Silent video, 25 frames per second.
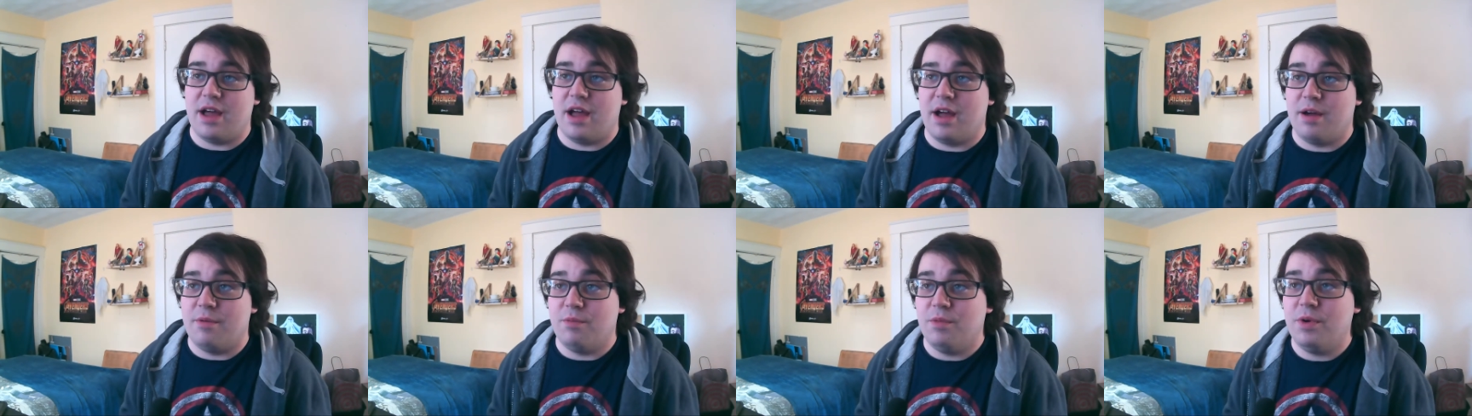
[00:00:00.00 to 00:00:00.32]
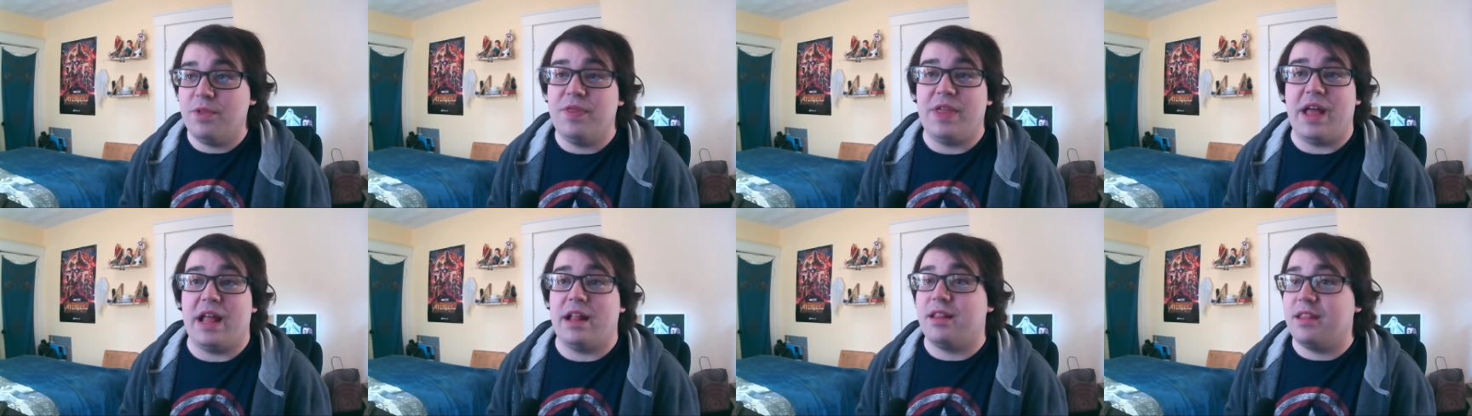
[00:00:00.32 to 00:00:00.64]
Um,
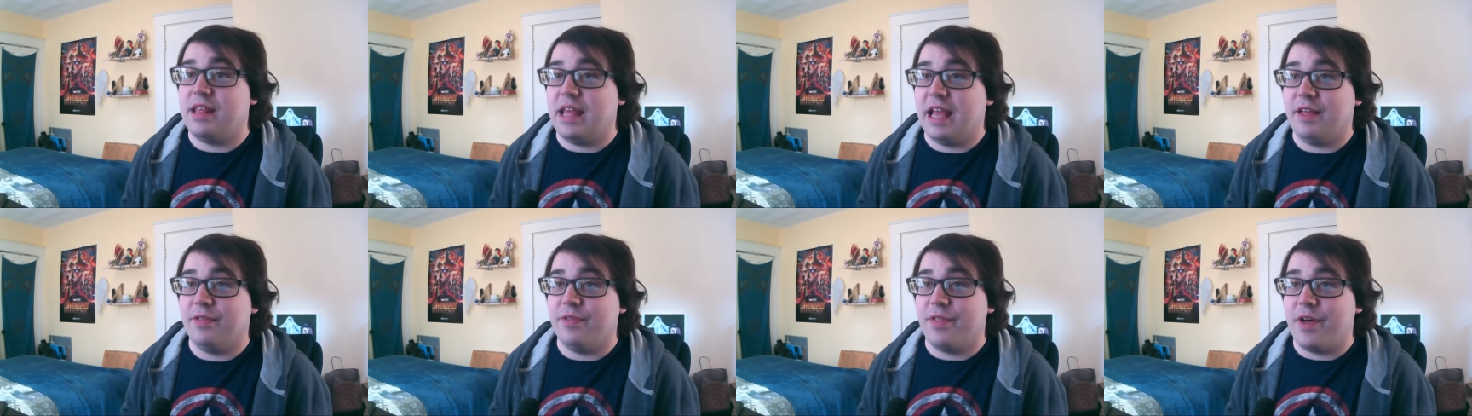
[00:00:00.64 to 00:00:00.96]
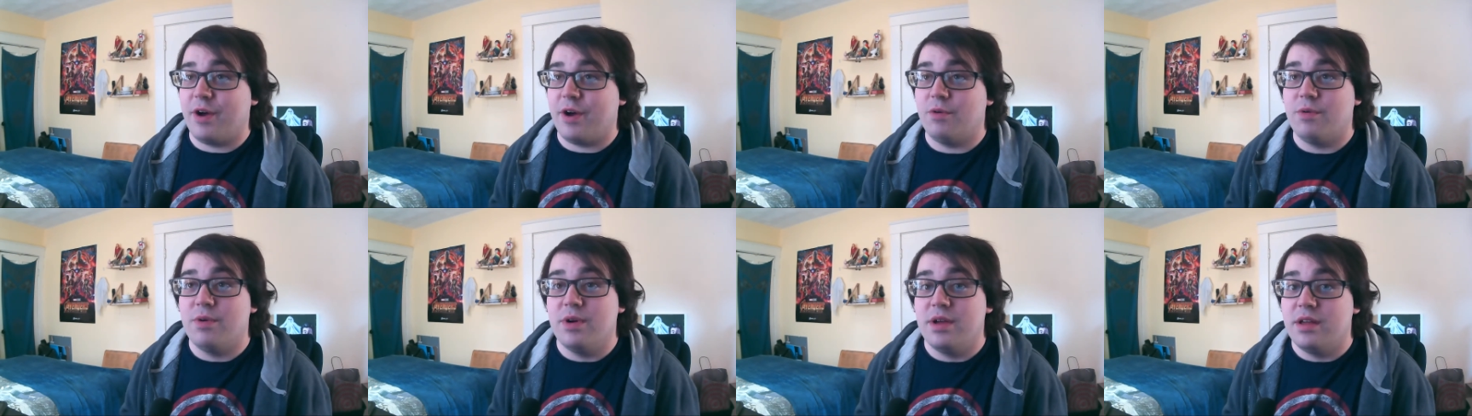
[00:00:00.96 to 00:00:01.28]
with that saying,
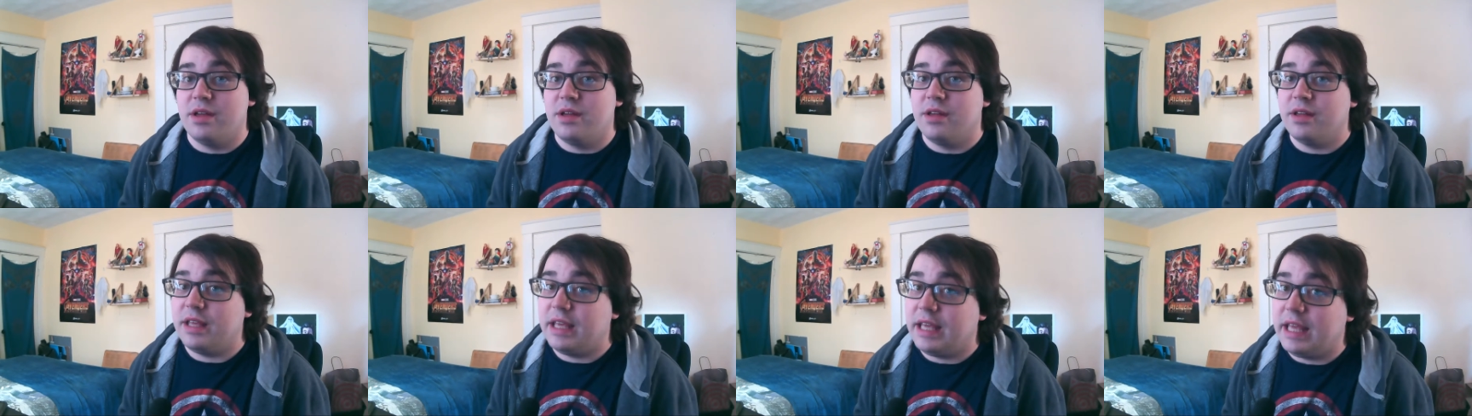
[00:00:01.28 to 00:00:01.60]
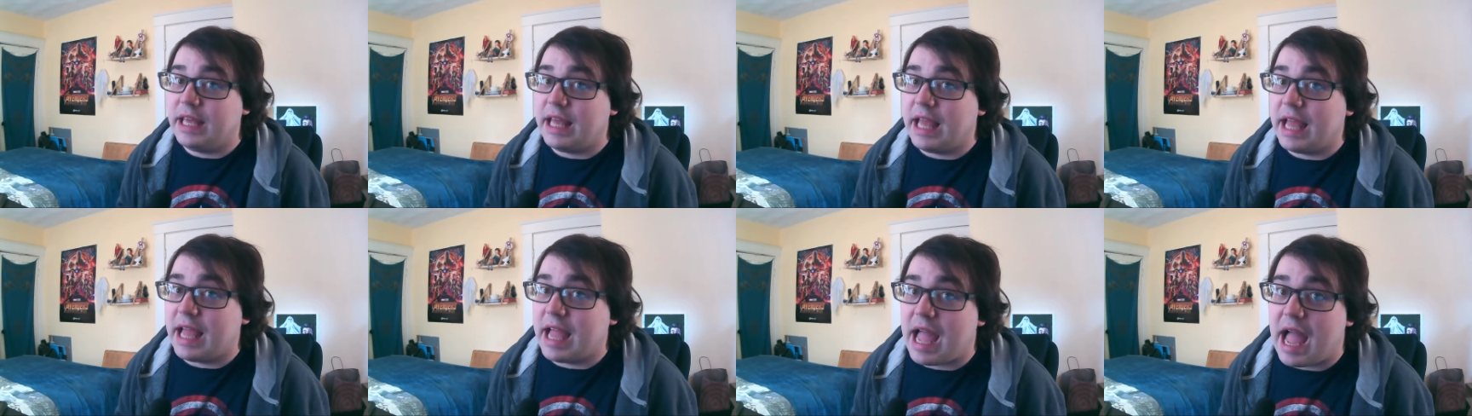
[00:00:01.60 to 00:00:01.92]
though,
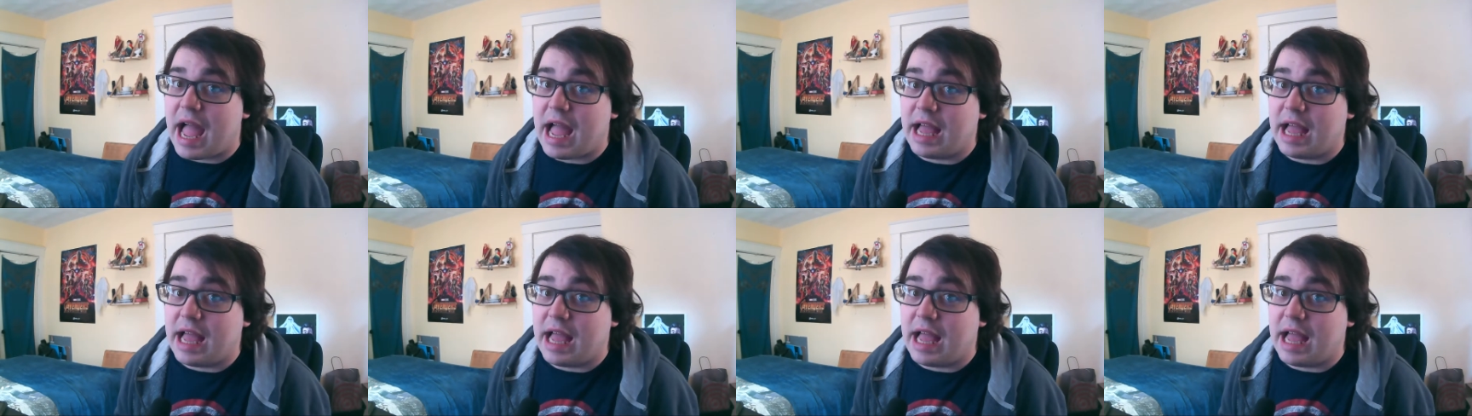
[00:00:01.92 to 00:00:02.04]
EA,